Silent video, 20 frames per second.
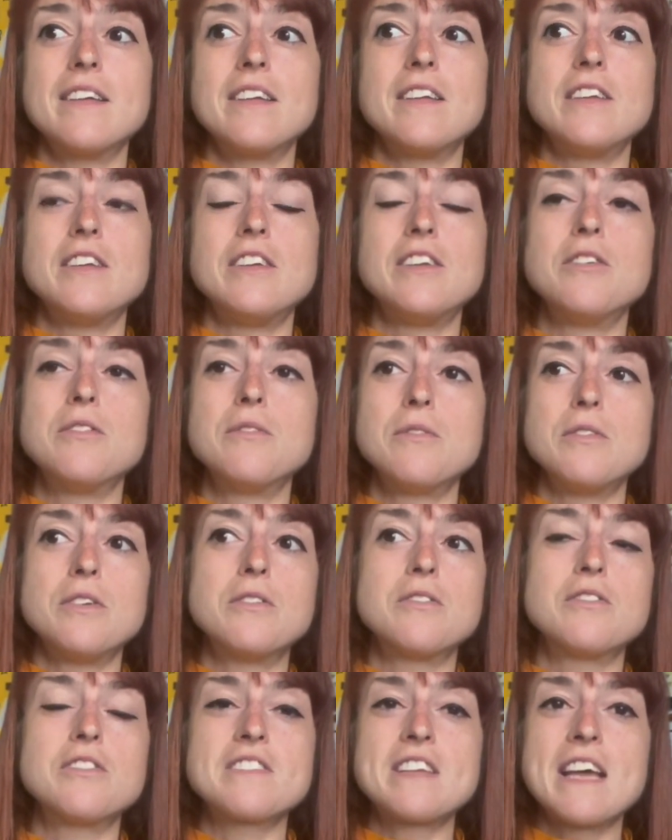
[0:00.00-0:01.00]

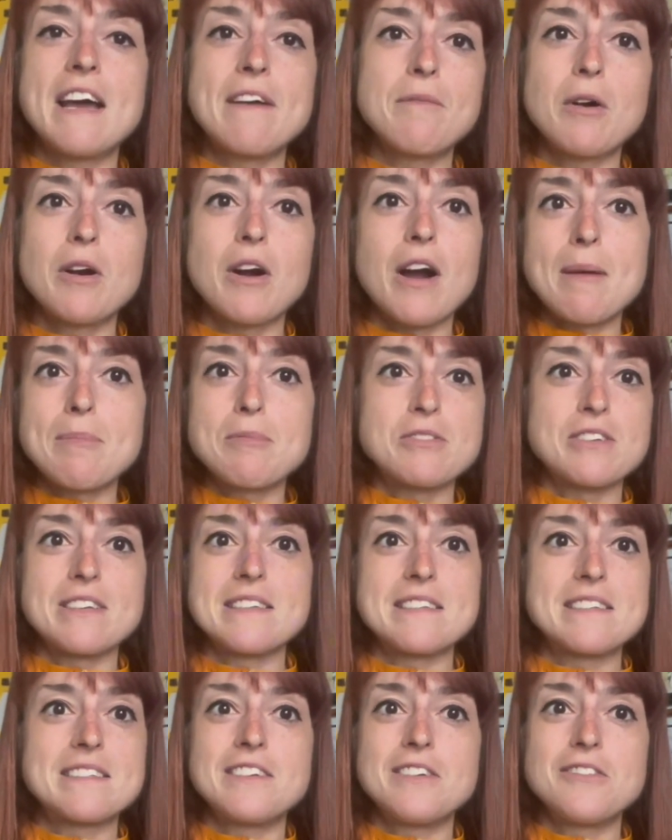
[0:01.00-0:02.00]
You just have more
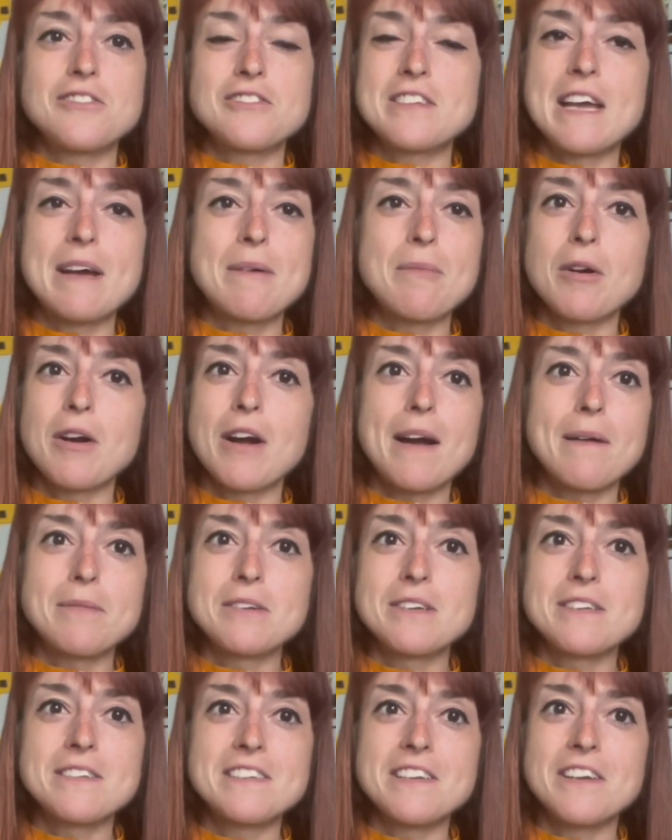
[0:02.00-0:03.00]
options. You just have more
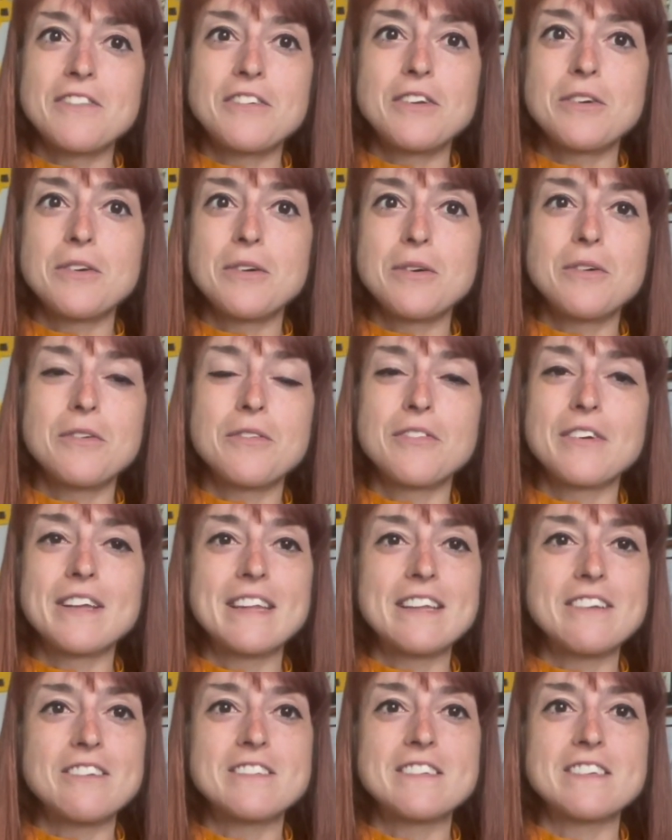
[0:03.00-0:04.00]
options if you
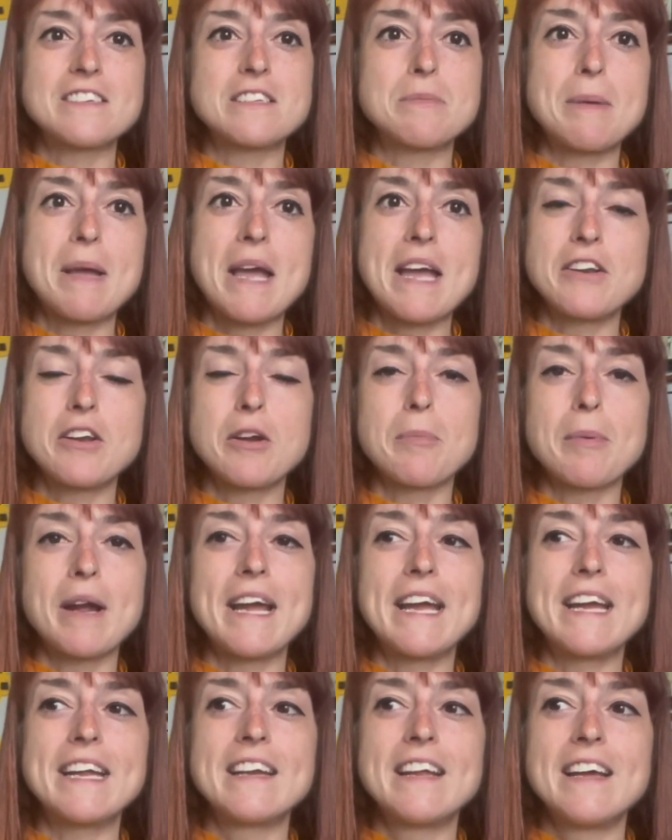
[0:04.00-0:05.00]
really just expand your
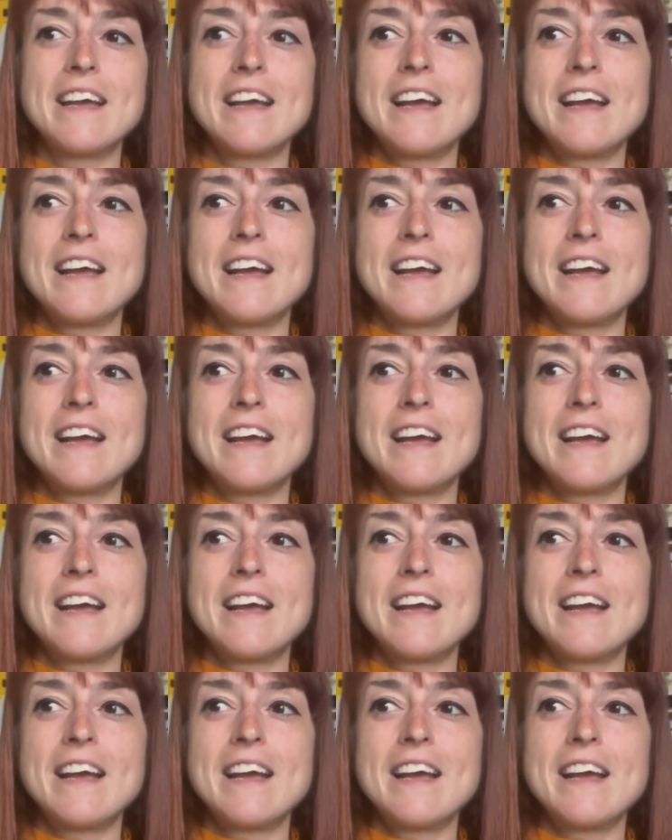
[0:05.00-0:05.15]
brain.